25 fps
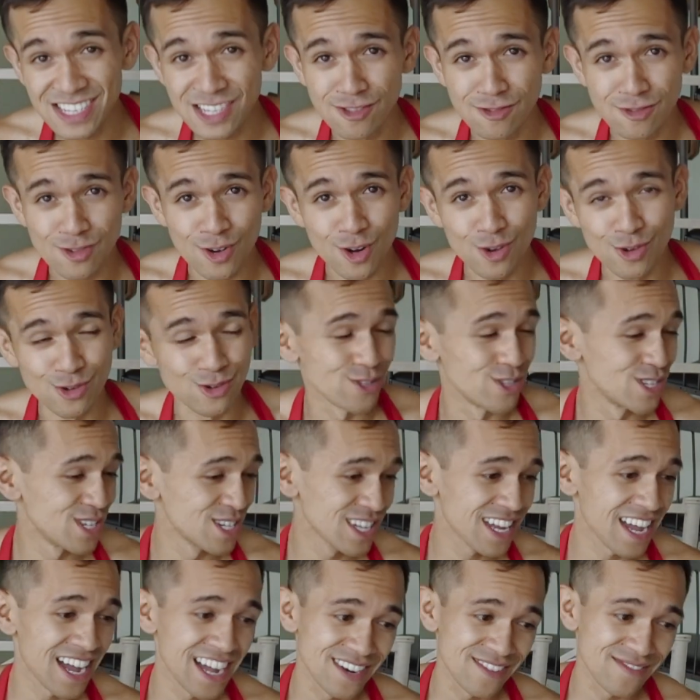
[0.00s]
a little cold,
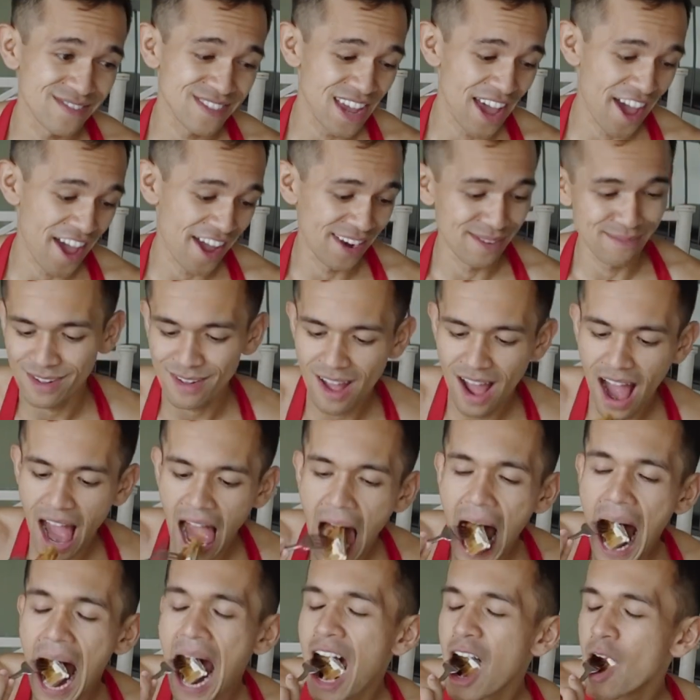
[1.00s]
kind of sad.
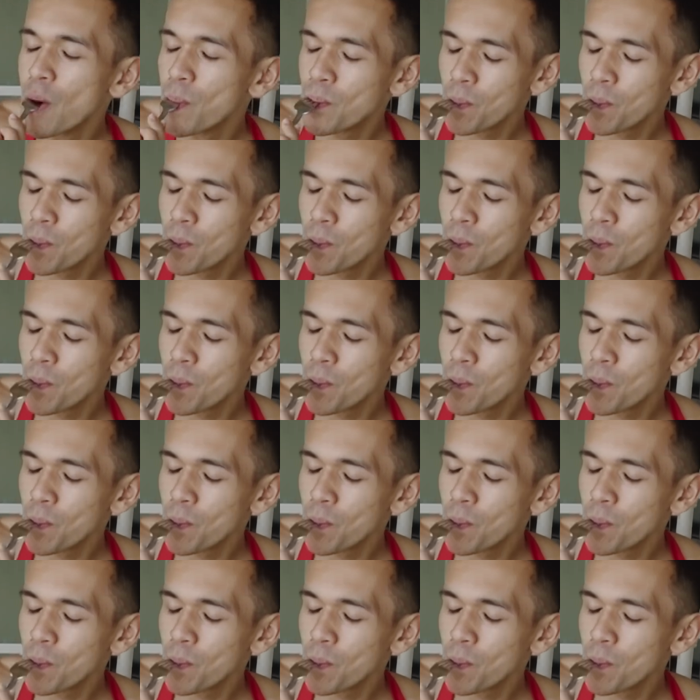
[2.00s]
All